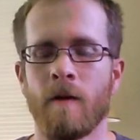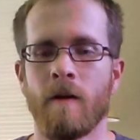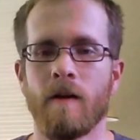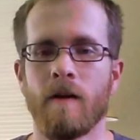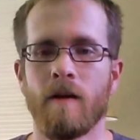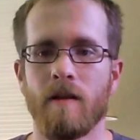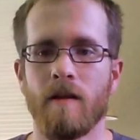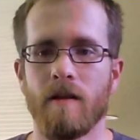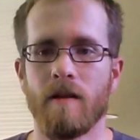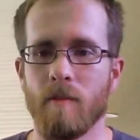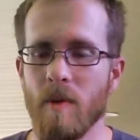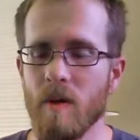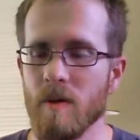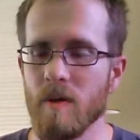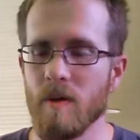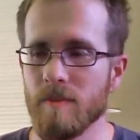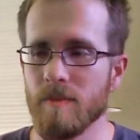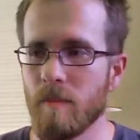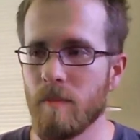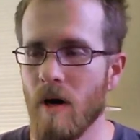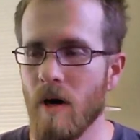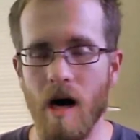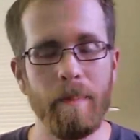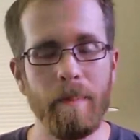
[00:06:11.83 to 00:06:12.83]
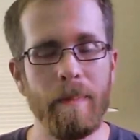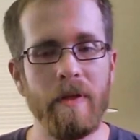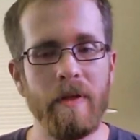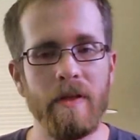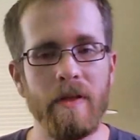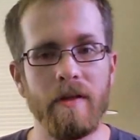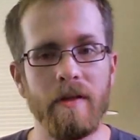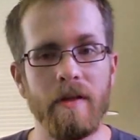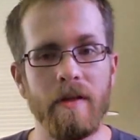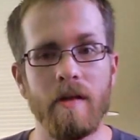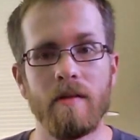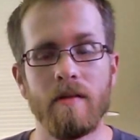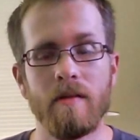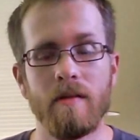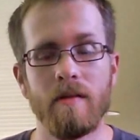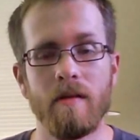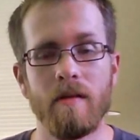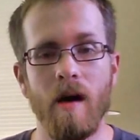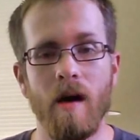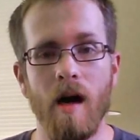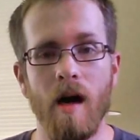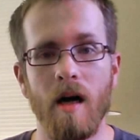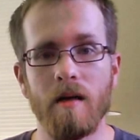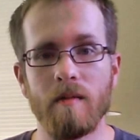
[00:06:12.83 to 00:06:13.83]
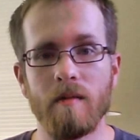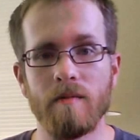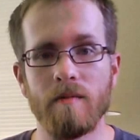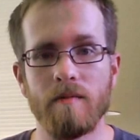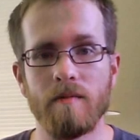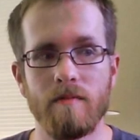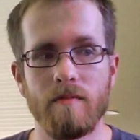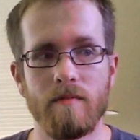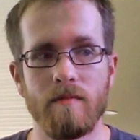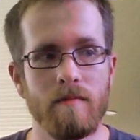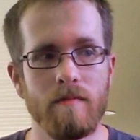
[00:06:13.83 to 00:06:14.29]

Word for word: the most popular um,